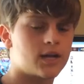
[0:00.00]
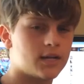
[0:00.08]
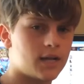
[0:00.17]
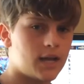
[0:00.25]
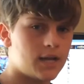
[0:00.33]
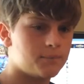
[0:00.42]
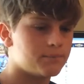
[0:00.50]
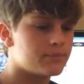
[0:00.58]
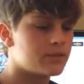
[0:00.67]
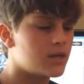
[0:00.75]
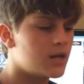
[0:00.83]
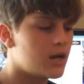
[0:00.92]
kind of game.
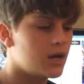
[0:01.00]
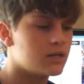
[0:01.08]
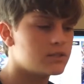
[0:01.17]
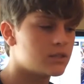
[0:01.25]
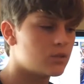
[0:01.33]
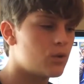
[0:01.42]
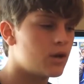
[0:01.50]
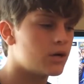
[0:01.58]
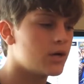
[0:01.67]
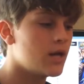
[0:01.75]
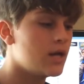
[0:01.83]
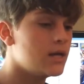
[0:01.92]
It's
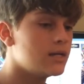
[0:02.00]
underwater.